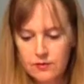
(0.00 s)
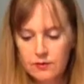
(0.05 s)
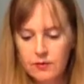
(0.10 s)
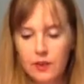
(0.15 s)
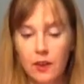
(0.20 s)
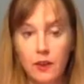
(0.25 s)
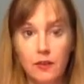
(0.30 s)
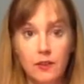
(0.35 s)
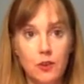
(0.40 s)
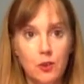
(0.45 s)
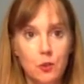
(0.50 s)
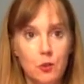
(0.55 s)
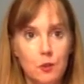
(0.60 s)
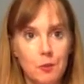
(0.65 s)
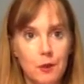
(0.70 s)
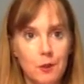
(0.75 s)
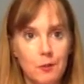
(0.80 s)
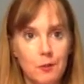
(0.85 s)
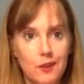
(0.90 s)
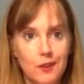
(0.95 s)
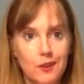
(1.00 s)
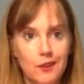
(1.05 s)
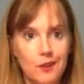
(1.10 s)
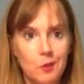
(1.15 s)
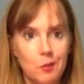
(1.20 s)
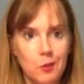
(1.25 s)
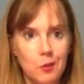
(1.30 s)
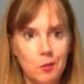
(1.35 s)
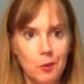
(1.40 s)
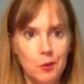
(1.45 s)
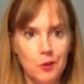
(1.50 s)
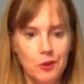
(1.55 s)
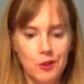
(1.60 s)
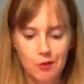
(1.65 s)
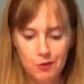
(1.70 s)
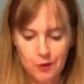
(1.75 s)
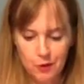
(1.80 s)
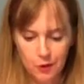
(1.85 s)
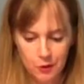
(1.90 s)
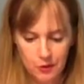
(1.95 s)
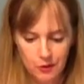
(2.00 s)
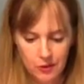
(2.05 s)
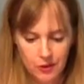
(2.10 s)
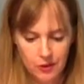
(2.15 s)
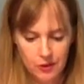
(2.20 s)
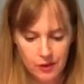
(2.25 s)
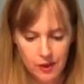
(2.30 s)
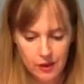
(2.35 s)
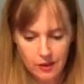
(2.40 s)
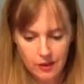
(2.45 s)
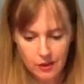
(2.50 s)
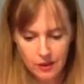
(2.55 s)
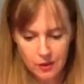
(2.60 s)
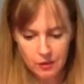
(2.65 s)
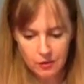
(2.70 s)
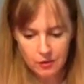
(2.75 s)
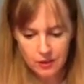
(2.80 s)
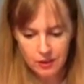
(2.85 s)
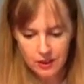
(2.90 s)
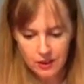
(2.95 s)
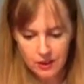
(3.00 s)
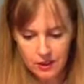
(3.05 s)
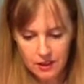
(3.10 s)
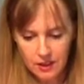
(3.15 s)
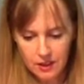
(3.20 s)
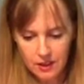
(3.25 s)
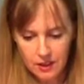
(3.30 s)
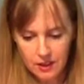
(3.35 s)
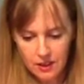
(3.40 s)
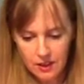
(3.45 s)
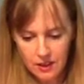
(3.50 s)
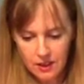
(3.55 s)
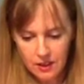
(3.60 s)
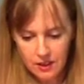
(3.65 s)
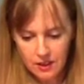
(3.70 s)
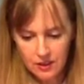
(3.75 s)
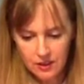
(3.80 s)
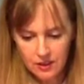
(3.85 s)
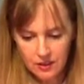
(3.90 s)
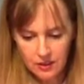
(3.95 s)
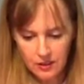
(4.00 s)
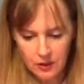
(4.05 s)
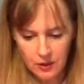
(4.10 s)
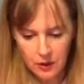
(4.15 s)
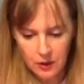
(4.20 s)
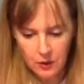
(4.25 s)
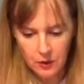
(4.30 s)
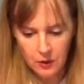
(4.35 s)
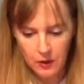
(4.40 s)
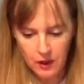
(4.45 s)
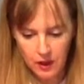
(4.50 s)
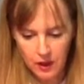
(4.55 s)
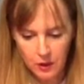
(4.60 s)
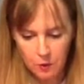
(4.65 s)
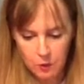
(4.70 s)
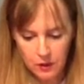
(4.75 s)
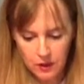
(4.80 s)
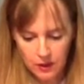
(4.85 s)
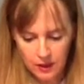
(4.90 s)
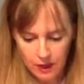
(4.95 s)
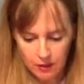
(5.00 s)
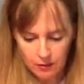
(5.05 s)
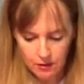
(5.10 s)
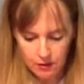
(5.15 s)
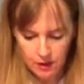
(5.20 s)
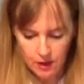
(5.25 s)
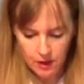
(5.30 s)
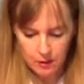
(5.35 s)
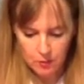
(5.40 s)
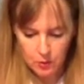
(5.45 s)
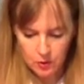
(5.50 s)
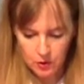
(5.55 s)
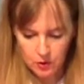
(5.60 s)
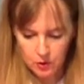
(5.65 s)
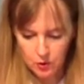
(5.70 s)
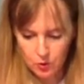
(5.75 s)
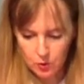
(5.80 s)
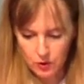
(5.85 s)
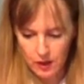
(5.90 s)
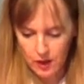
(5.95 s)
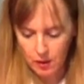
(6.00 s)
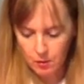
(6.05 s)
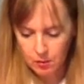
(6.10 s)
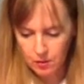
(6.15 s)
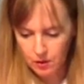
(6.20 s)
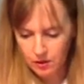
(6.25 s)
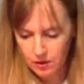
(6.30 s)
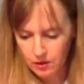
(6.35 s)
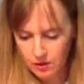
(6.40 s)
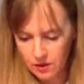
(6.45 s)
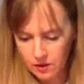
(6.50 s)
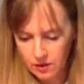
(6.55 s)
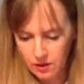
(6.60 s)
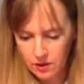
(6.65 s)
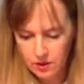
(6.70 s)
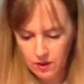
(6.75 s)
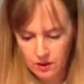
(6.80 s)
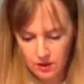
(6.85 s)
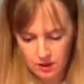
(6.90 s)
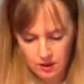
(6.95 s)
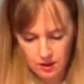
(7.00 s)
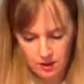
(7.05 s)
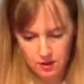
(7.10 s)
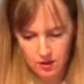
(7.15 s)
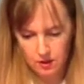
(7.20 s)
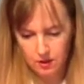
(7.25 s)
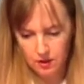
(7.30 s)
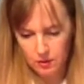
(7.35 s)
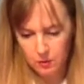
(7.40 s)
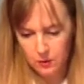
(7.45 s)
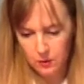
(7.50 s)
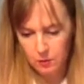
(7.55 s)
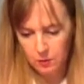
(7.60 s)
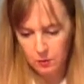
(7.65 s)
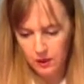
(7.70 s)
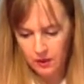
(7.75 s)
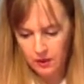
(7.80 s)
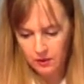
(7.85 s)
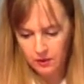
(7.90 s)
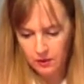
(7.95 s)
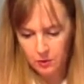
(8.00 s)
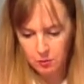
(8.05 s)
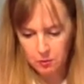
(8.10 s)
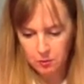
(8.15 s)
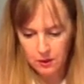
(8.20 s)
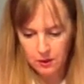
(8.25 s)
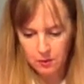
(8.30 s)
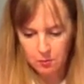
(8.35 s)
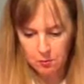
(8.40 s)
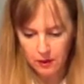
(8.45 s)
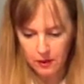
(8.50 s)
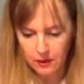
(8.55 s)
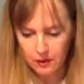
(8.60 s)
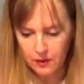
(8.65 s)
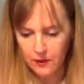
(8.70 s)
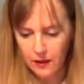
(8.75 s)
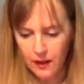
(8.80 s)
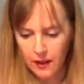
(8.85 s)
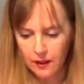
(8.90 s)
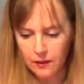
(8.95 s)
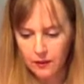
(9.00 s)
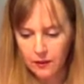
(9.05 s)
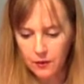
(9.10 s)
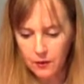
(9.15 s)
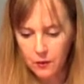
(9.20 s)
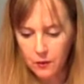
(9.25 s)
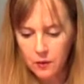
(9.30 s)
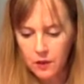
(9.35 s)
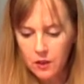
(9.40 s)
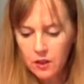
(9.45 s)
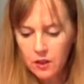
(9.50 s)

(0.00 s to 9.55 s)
Now this one might be a little bit more difficult. There's a lot of curves in it. So I will have a lot more scrap. One way to minimize that, though,